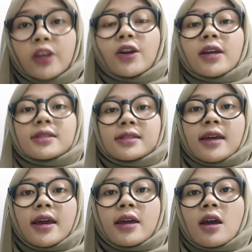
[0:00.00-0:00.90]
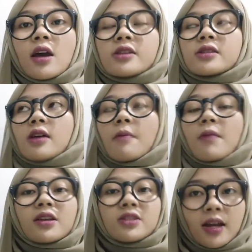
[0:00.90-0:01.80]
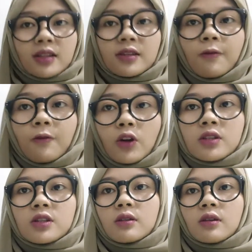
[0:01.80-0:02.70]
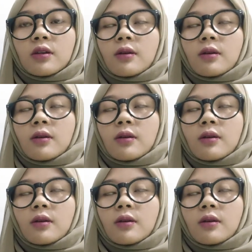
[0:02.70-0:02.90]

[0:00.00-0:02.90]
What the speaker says: you can say some adjective words